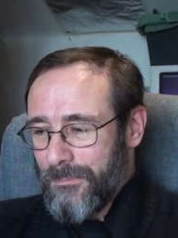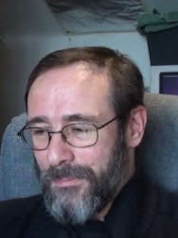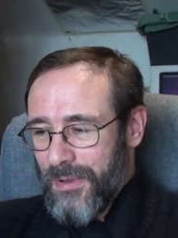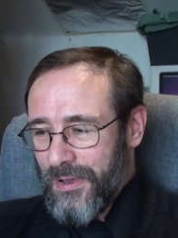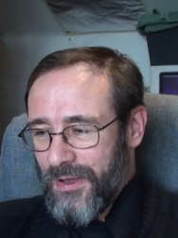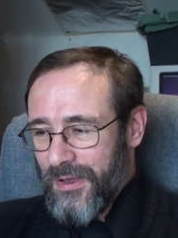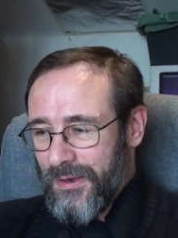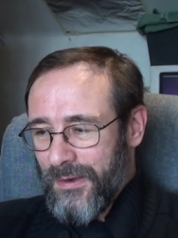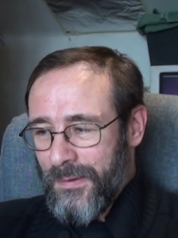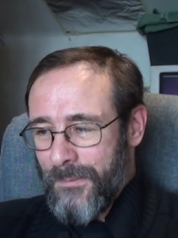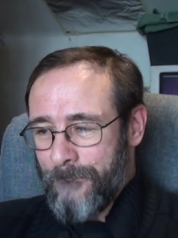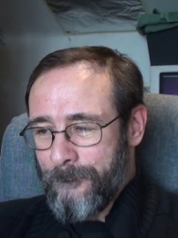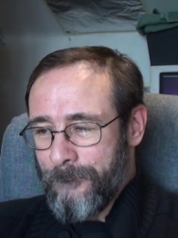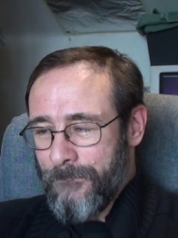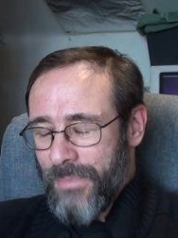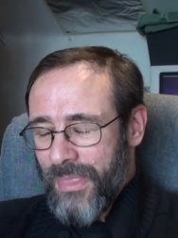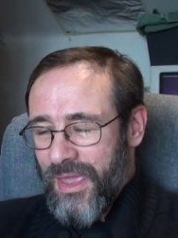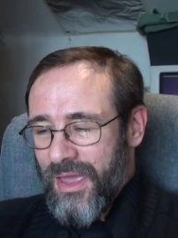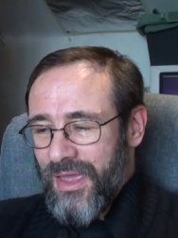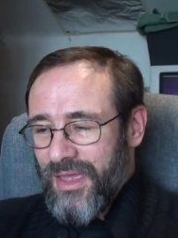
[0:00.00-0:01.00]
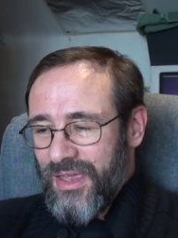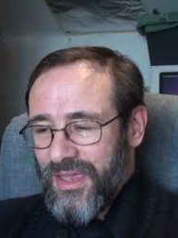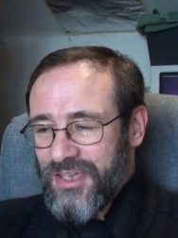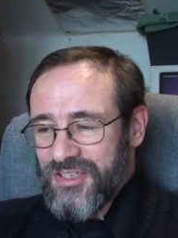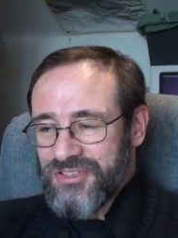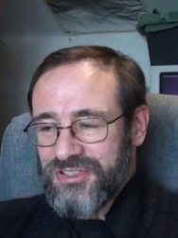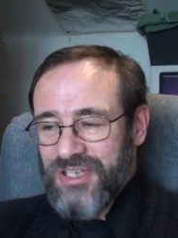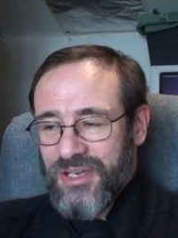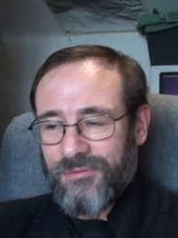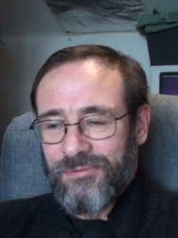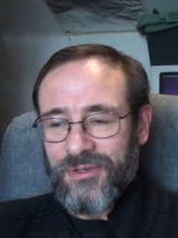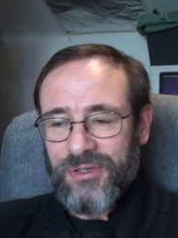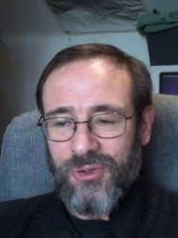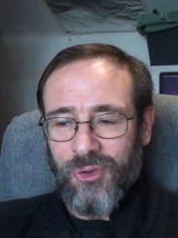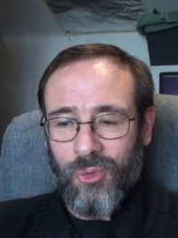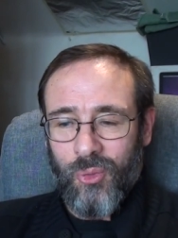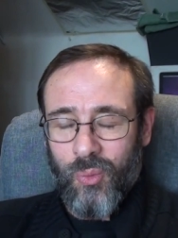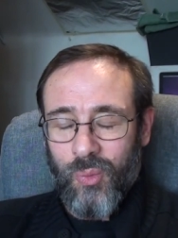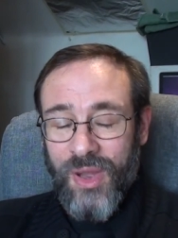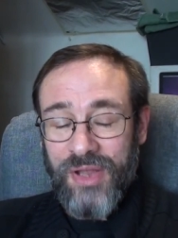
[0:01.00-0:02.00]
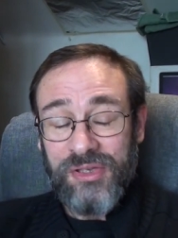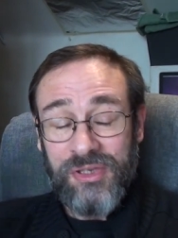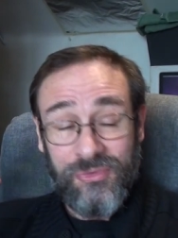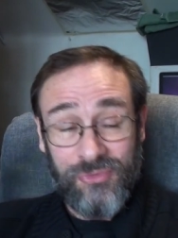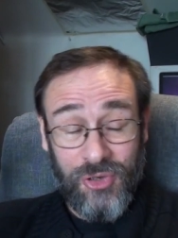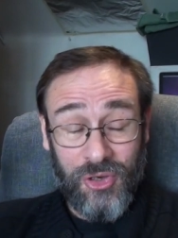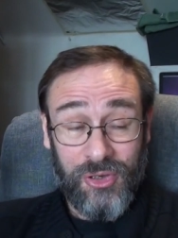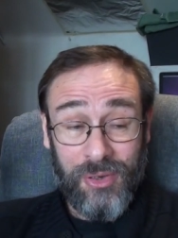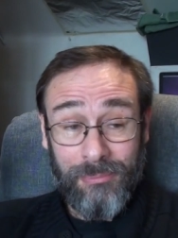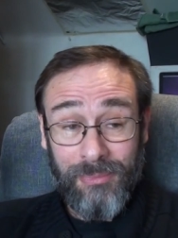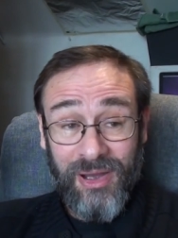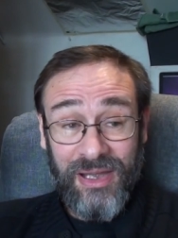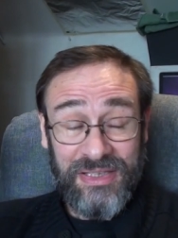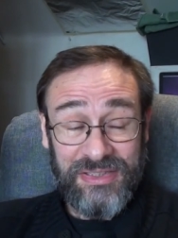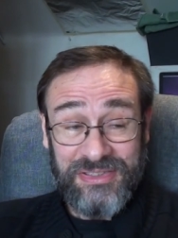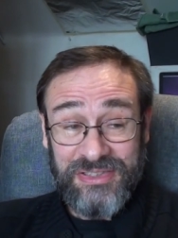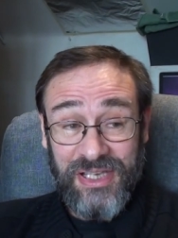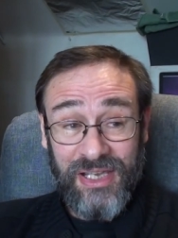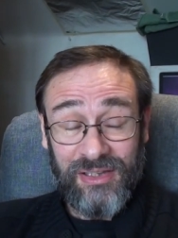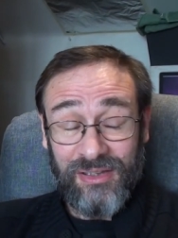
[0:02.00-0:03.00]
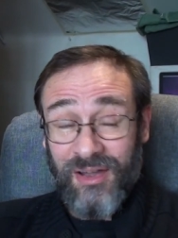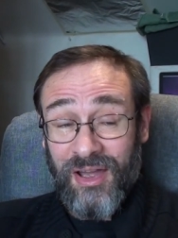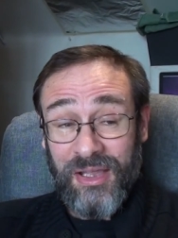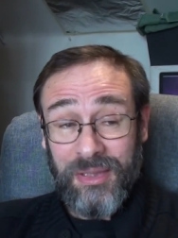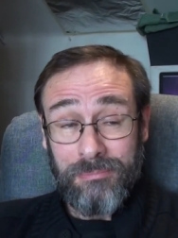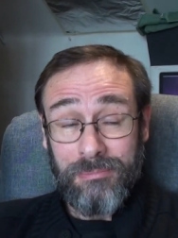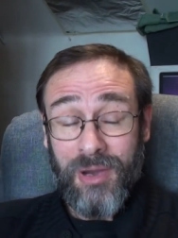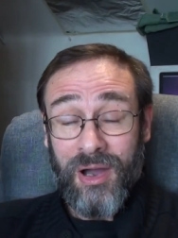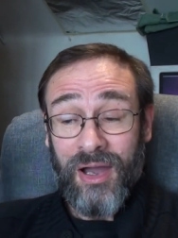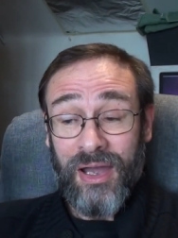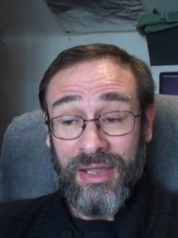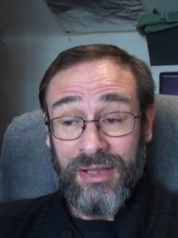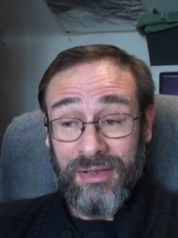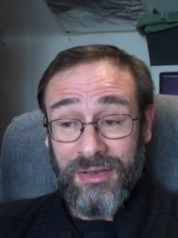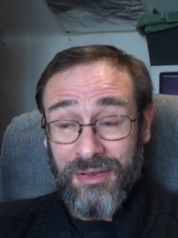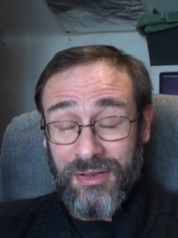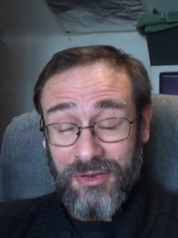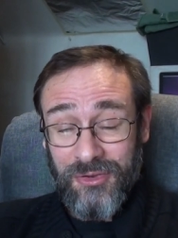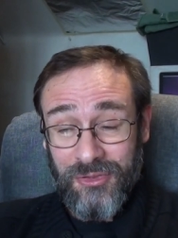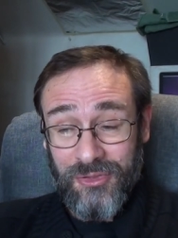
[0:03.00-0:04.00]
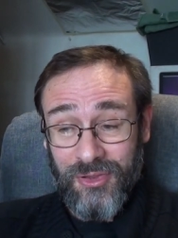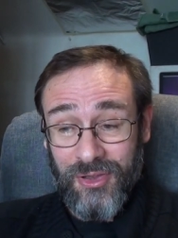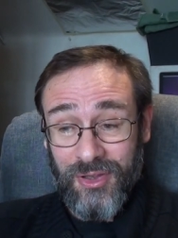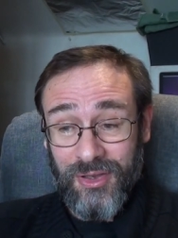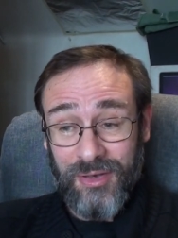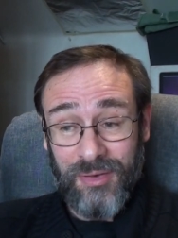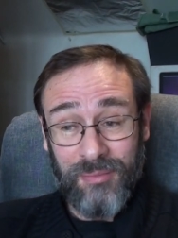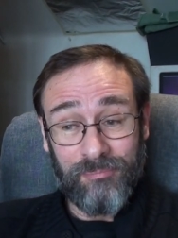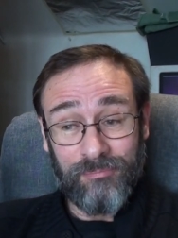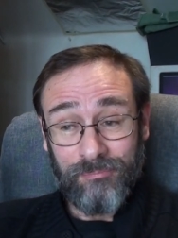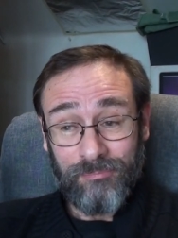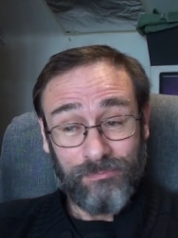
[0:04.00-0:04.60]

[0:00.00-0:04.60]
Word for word: But it's difficult when you've got a mindset like mine, that